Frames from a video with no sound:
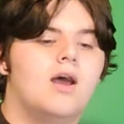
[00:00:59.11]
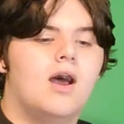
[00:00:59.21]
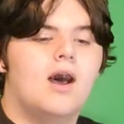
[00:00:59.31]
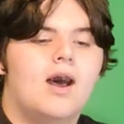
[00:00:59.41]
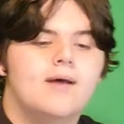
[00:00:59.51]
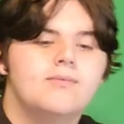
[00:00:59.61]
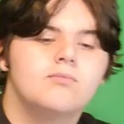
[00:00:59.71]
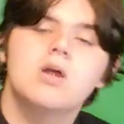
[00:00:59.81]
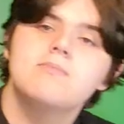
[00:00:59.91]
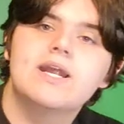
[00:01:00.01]

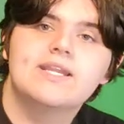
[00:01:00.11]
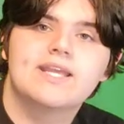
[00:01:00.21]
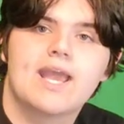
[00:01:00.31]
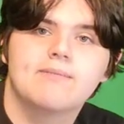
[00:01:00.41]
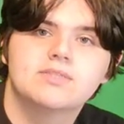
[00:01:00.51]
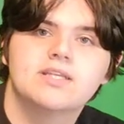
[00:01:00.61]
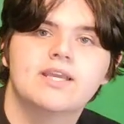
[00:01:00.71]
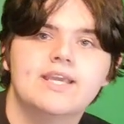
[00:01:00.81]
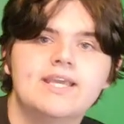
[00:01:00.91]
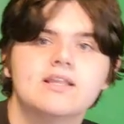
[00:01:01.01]
One of my DMs,
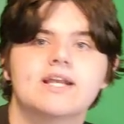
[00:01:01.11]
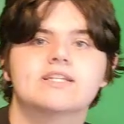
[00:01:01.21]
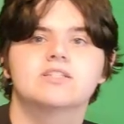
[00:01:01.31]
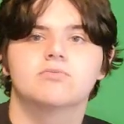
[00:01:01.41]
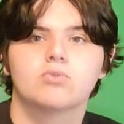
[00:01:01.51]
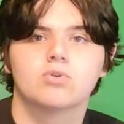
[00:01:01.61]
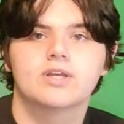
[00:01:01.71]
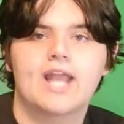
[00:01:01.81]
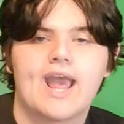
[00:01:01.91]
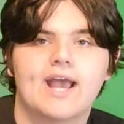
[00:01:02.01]
he likes to rule
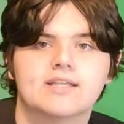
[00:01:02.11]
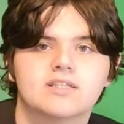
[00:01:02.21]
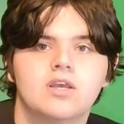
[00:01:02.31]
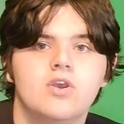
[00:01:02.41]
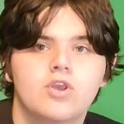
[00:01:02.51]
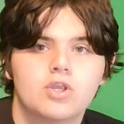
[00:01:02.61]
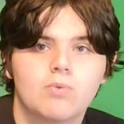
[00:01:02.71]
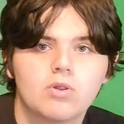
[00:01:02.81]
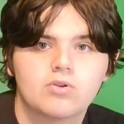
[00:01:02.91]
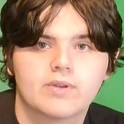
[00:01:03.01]
it as you
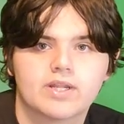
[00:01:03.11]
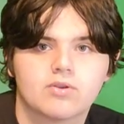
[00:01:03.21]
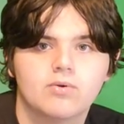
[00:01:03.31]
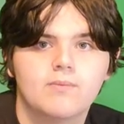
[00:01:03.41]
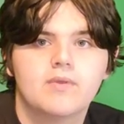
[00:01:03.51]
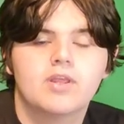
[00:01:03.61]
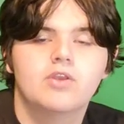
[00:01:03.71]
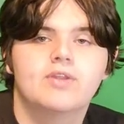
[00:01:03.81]
roll a critical, you